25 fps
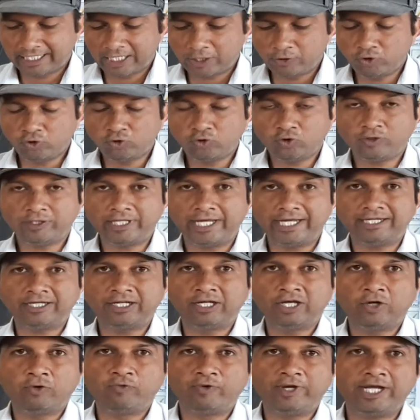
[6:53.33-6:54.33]
Now you know
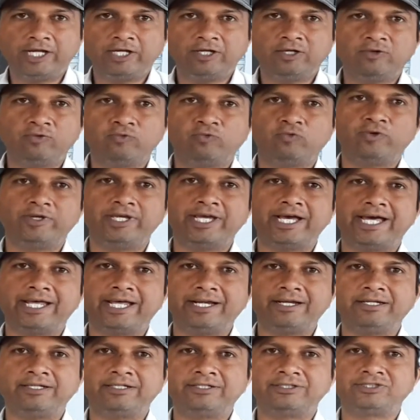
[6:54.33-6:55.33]
that when we
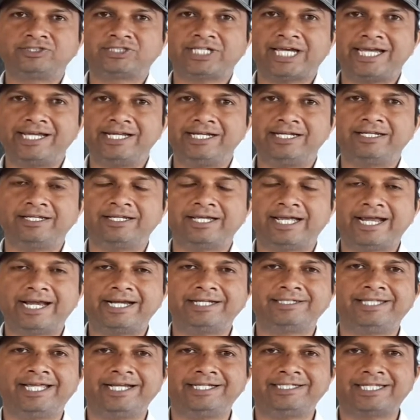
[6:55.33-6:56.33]
are child,
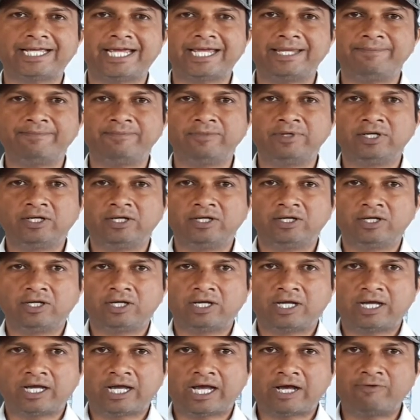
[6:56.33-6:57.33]
at that time
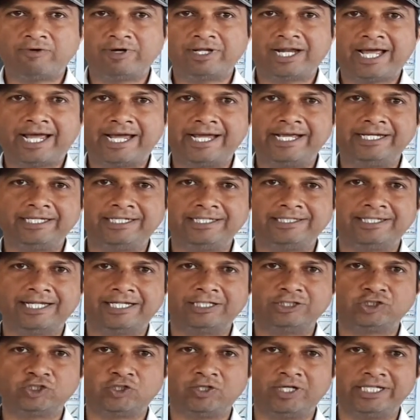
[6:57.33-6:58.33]
our height is
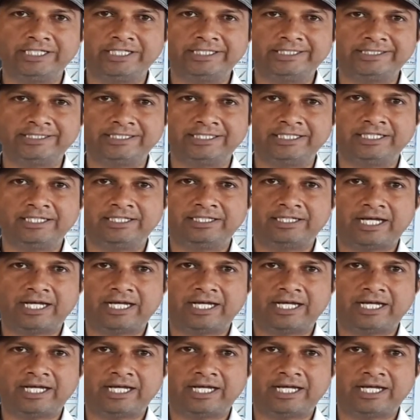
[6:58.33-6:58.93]
also less,